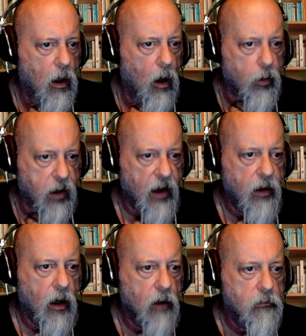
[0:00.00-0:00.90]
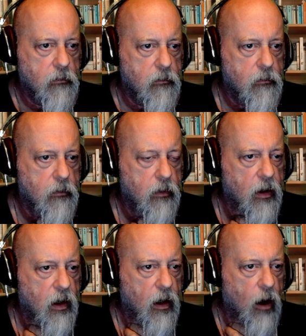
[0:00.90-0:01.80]
Okay.
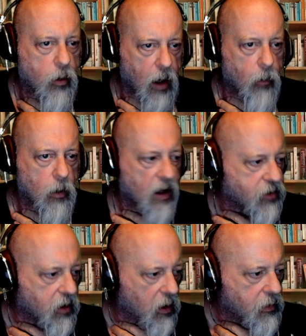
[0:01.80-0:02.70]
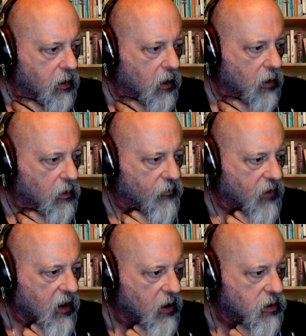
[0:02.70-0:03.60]
Okay, well, that's good. You got
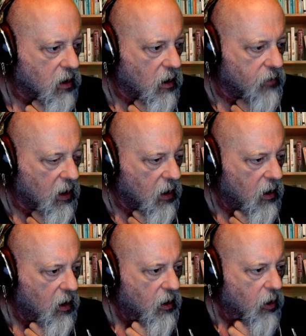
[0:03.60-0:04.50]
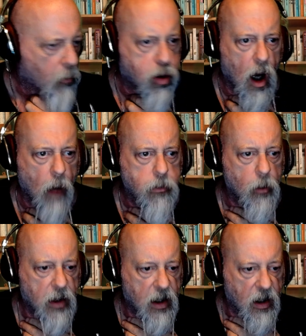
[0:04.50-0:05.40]
notification and everything. The
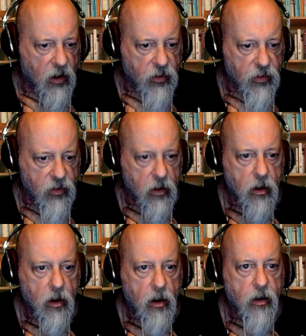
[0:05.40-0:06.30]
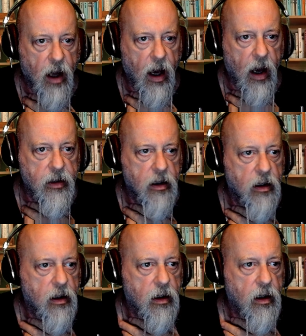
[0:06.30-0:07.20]
problem is that
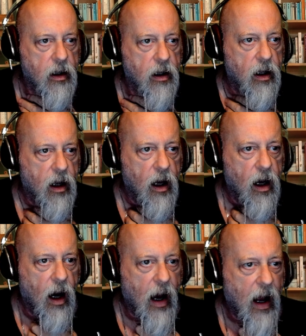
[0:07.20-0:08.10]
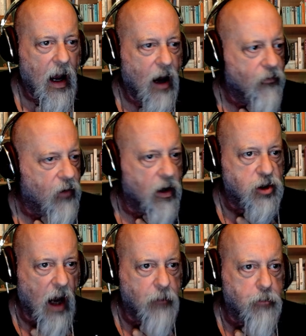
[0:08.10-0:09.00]
I have a
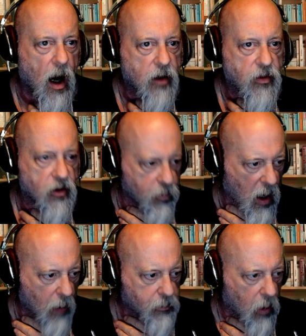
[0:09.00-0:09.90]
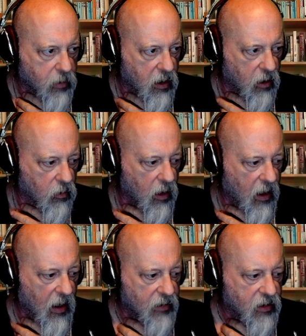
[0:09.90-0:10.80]
chat box that's popped up here
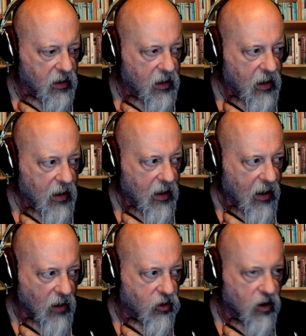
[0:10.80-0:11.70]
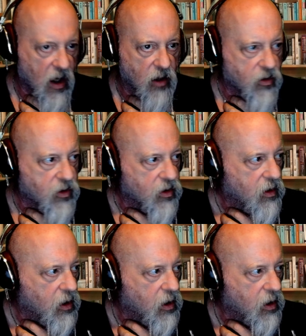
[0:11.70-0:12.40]
and it says,